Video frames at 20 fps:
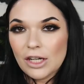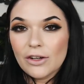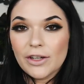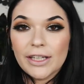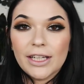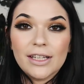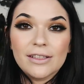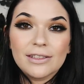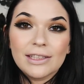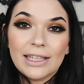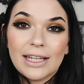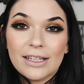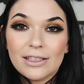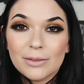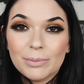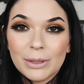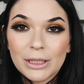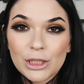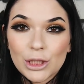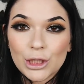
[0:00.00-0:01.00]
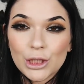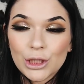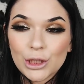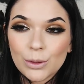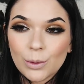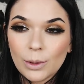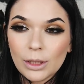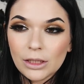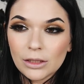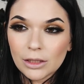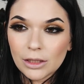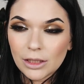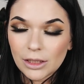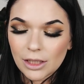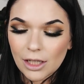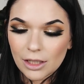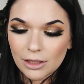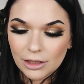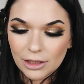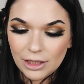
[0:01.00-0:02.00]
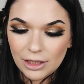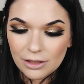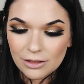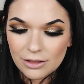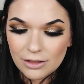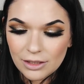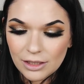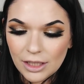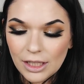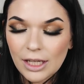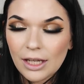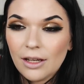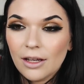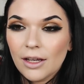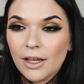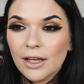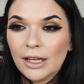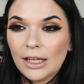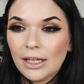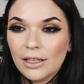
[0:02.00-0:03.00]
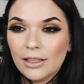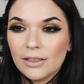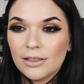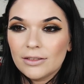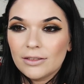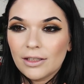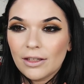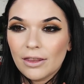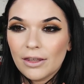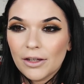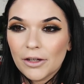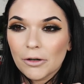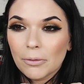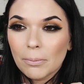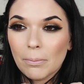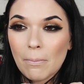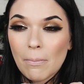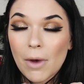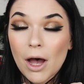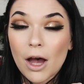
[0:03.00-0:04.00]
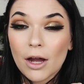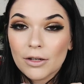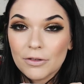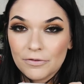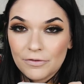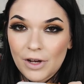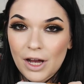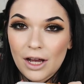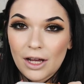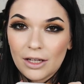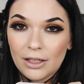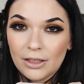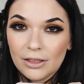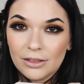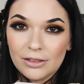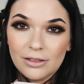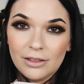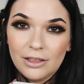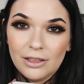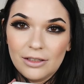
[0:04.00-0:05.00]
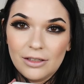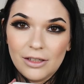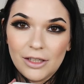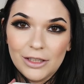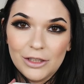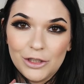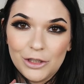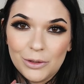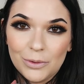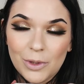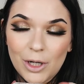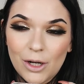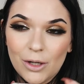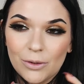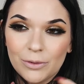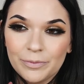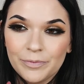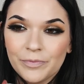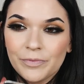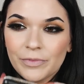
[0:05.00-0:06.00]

All right, guys, last but certainly not least is their Modify Duo.